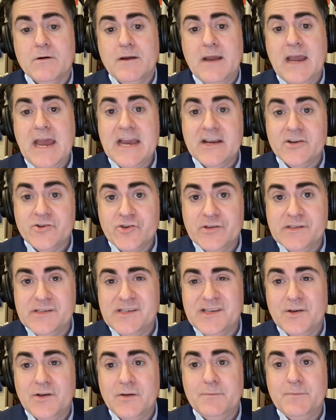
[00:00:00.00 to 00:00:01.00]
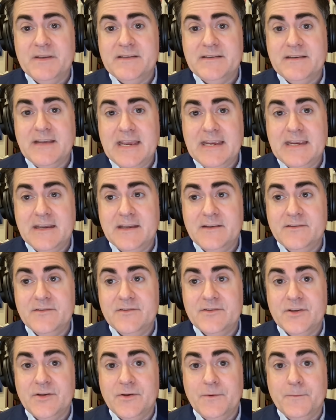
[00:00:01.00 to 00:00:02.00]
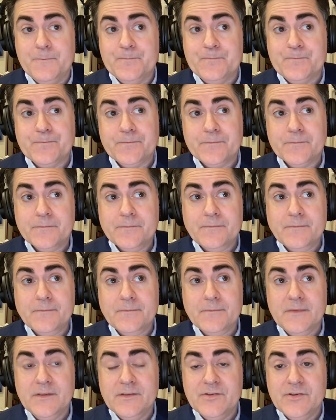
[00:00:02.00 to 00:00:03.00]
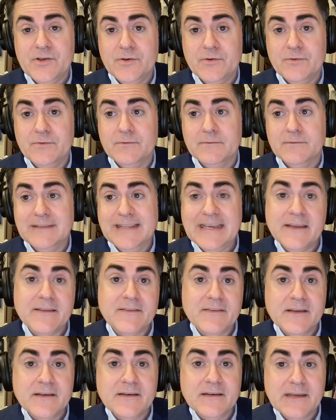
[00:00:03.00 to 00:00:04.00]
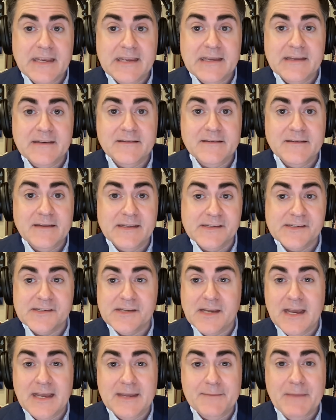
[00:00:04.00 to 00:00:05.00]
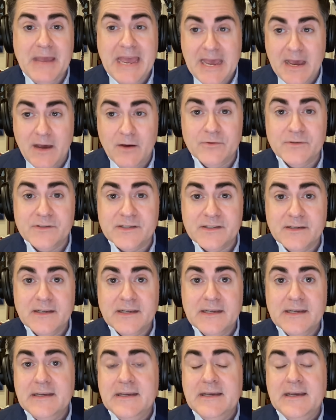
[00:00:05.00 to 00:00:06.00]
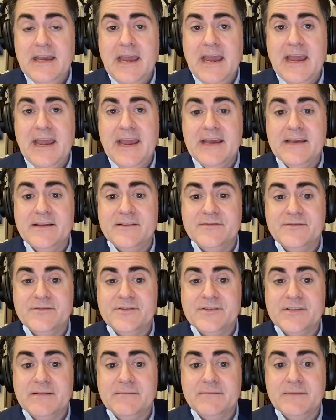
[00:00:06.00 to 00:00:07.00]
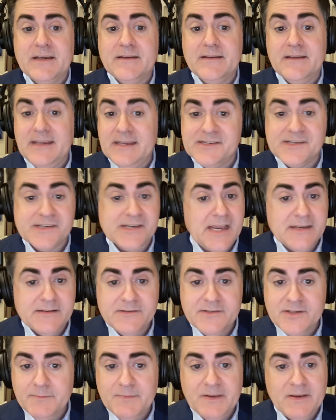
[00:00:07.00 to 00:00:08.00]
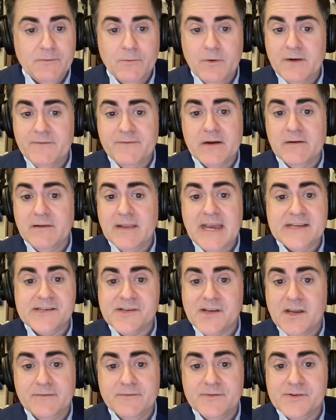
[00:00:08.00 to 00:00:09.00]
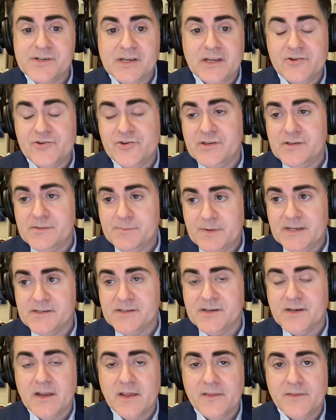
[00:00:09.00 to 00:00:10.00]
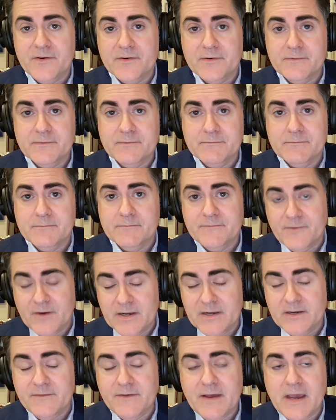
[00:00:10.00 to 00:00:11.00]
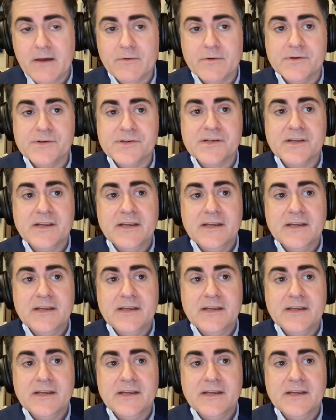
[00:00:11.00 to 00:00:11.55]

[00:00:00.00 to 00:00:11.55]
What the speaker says: actions that could be taken to lengthen his time out. And he said to me in one of our last conversations, because another friend of ours,